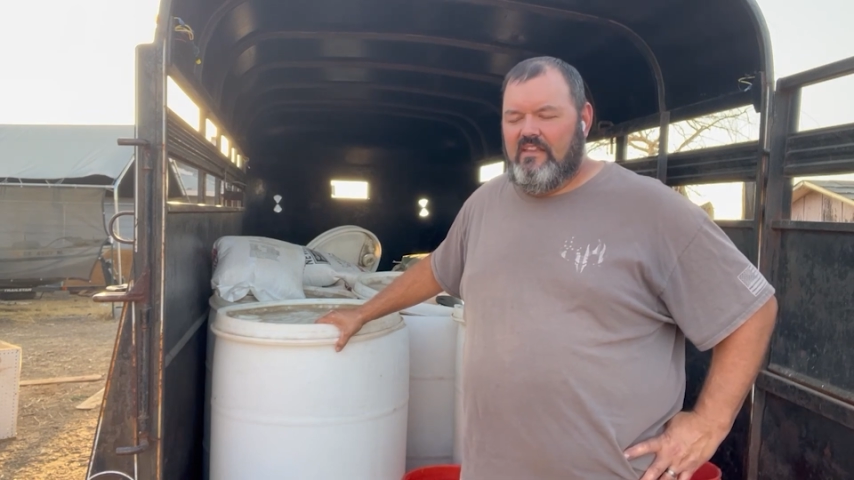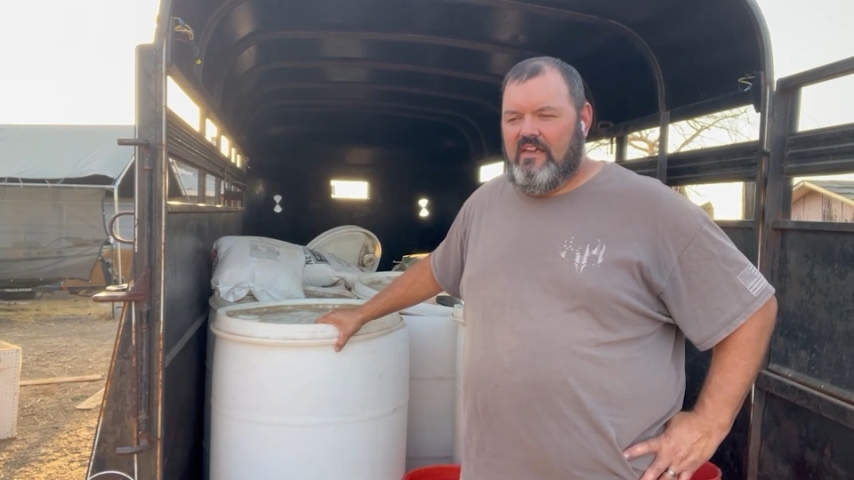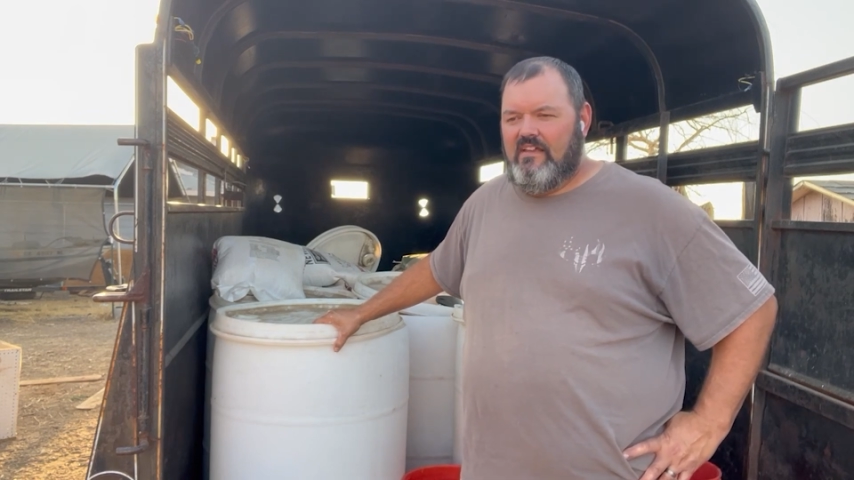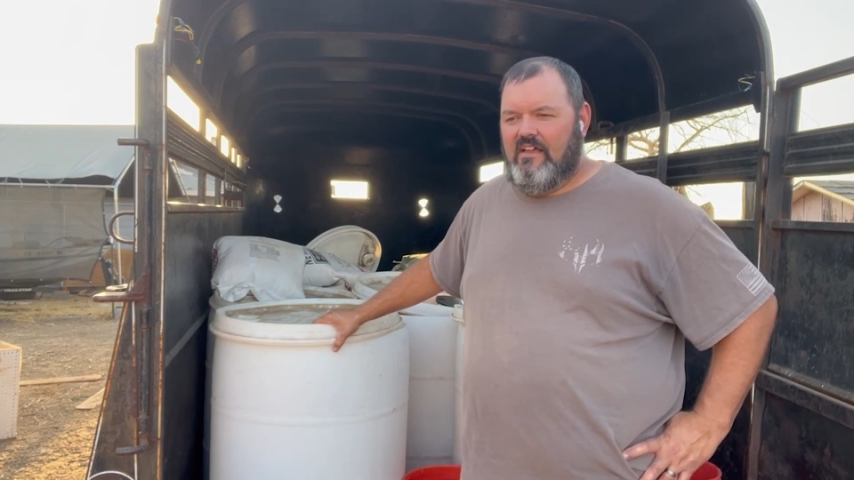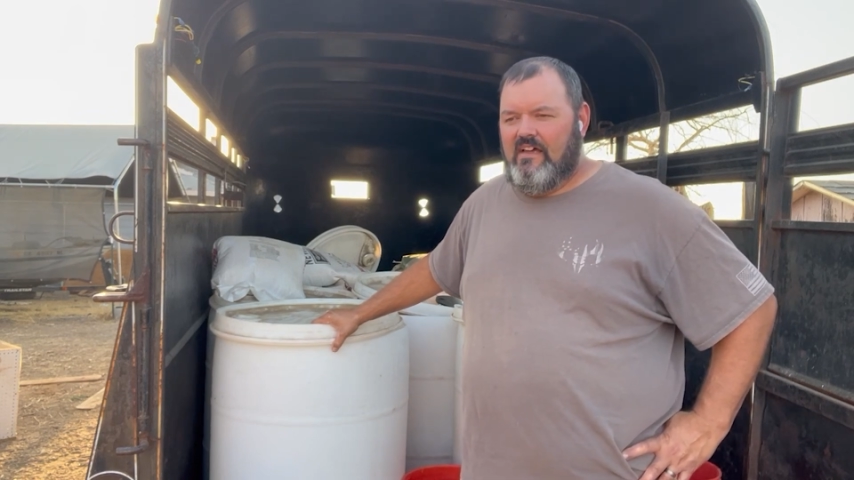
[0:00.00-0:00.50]

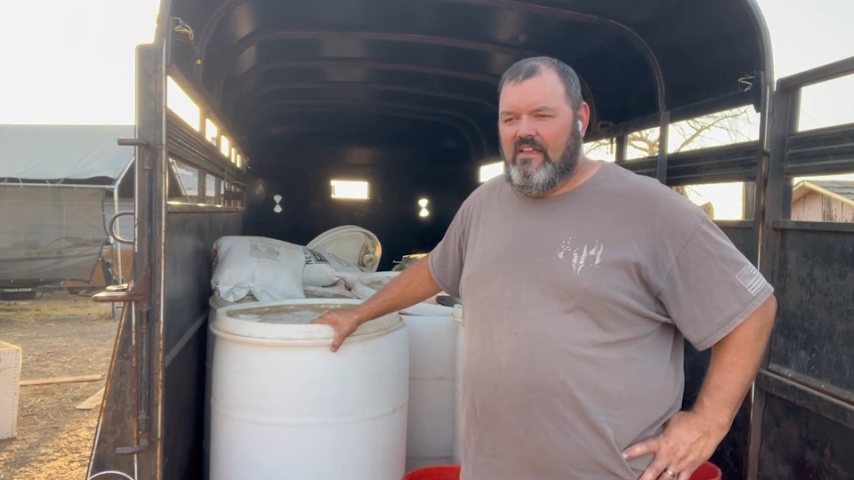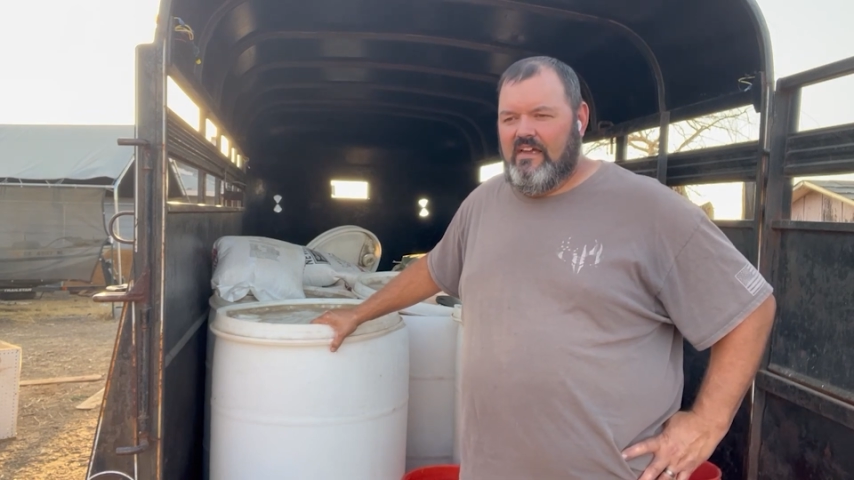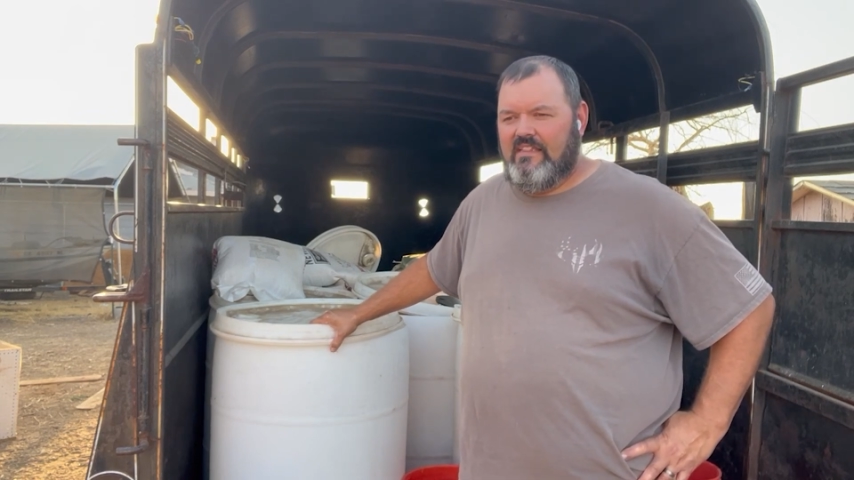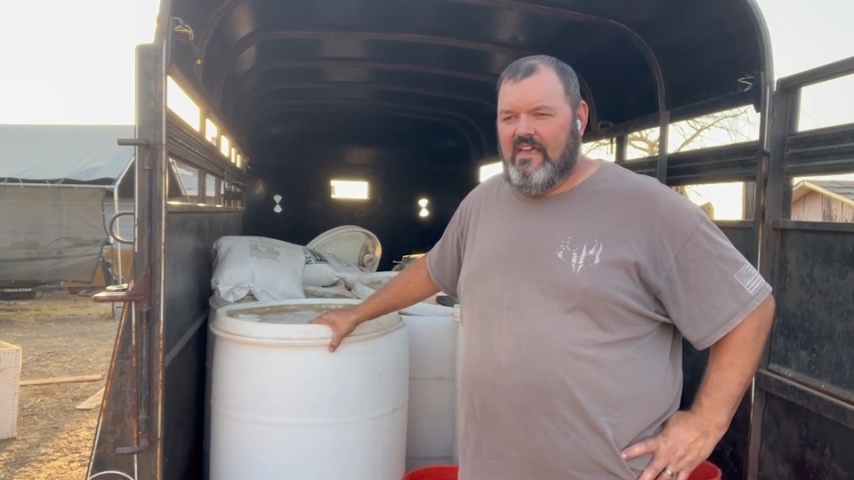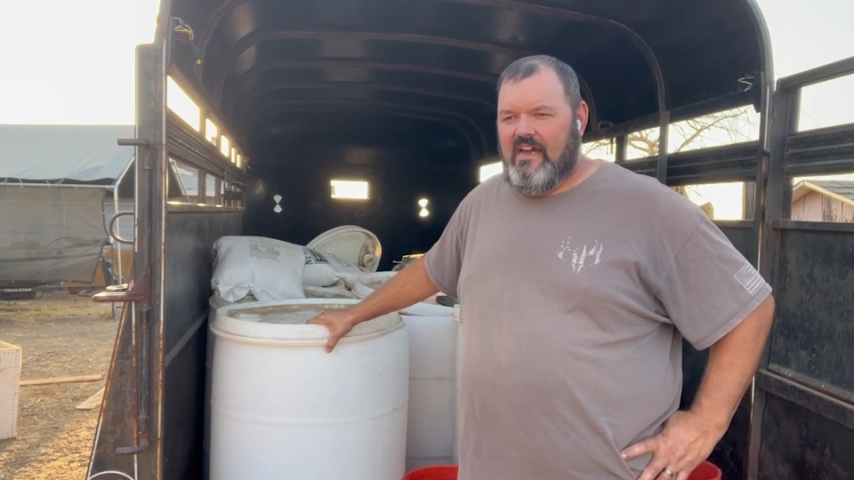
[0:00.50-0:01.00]

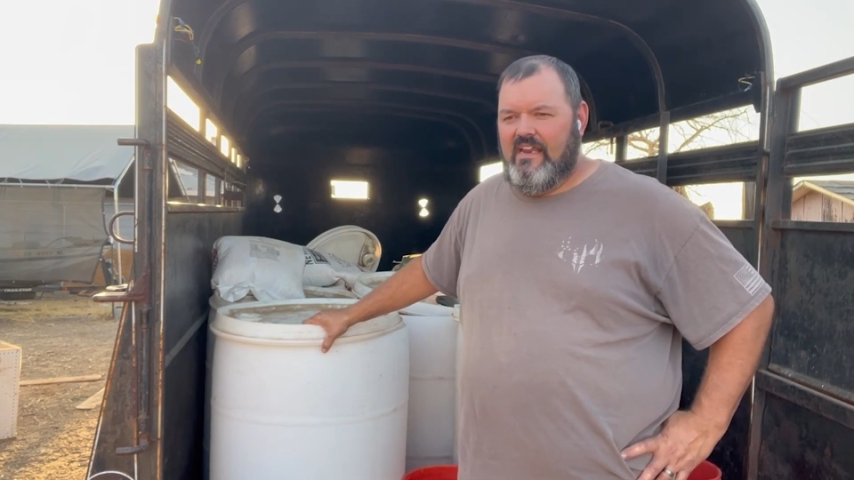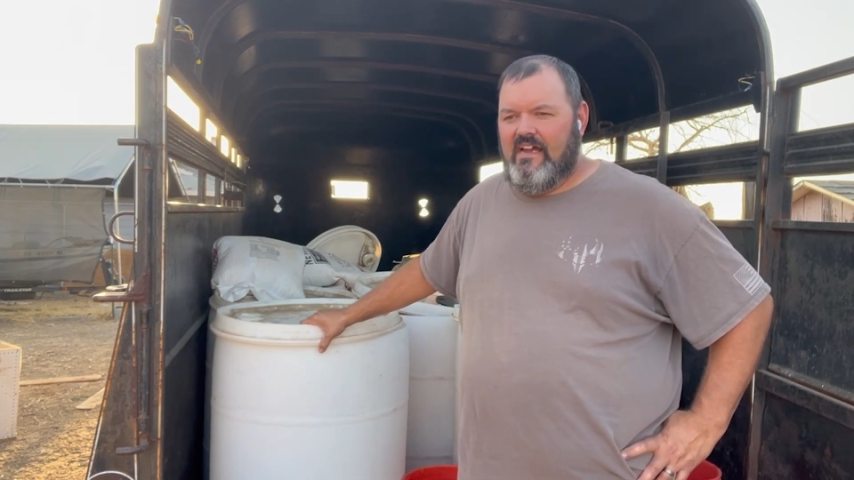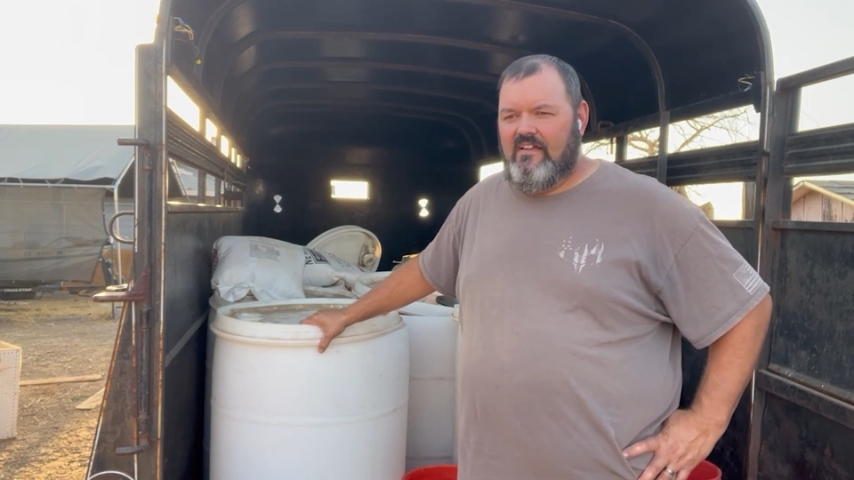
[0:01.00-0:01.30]
that